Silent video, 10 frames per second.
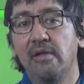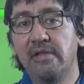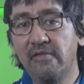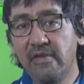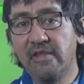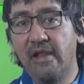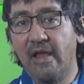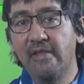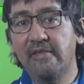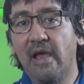
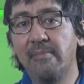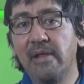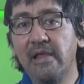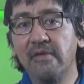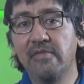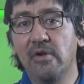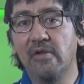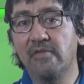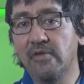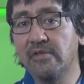Nevertheless, I believe there
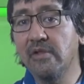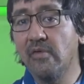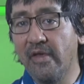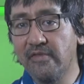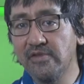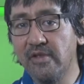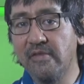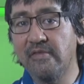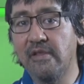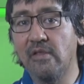are certain
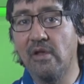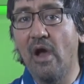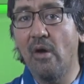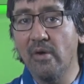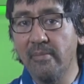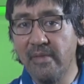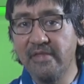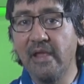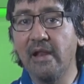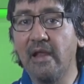questions that our
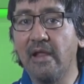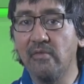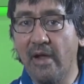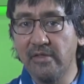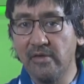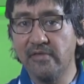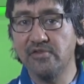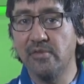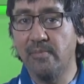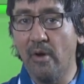myth inclined writers
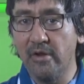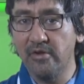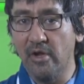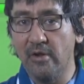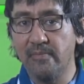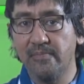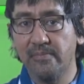should ponder.